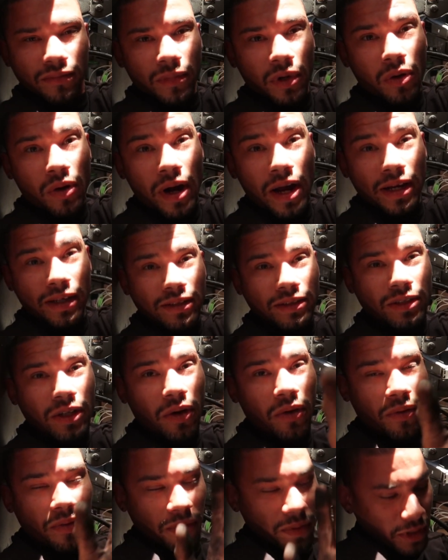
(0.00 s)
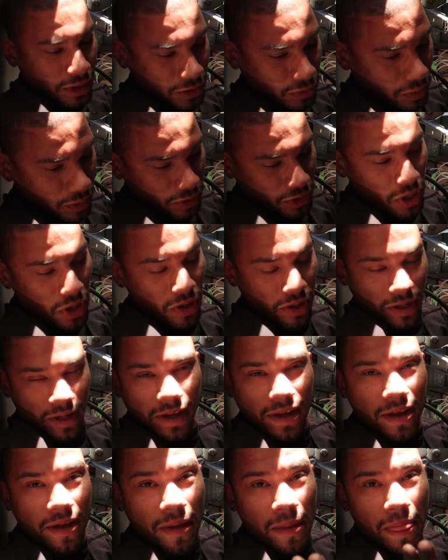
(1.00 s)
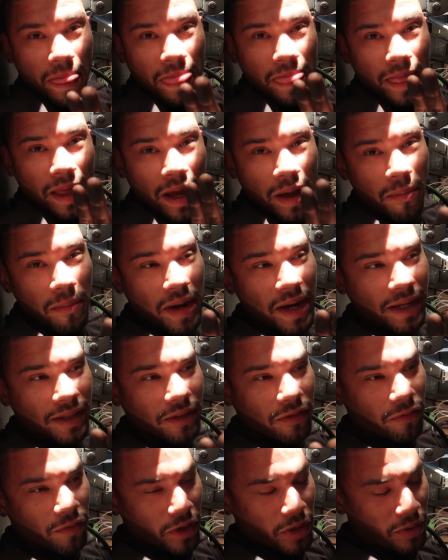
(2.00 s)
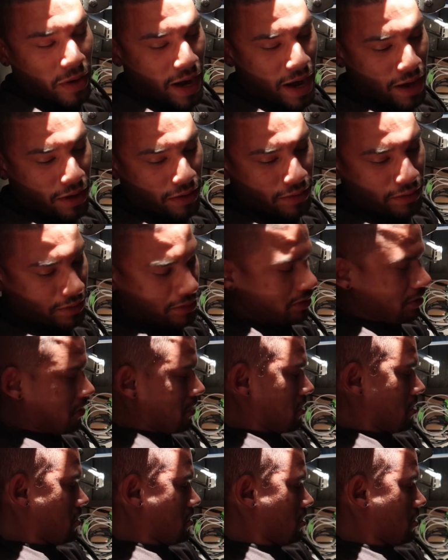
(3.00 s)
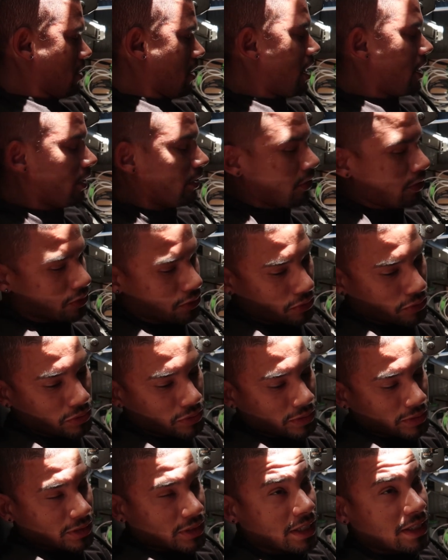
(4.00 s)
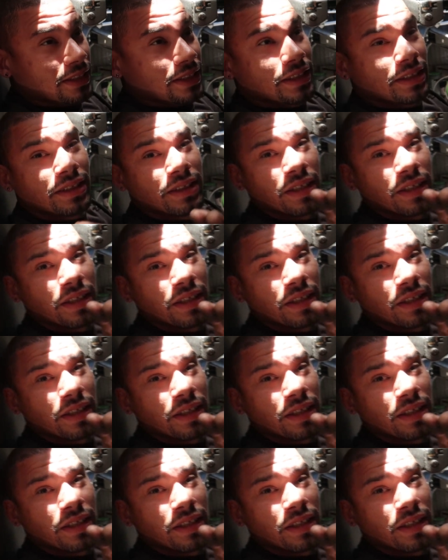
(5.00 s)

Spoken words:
All right, so this one took a minute to figure out how to do, since,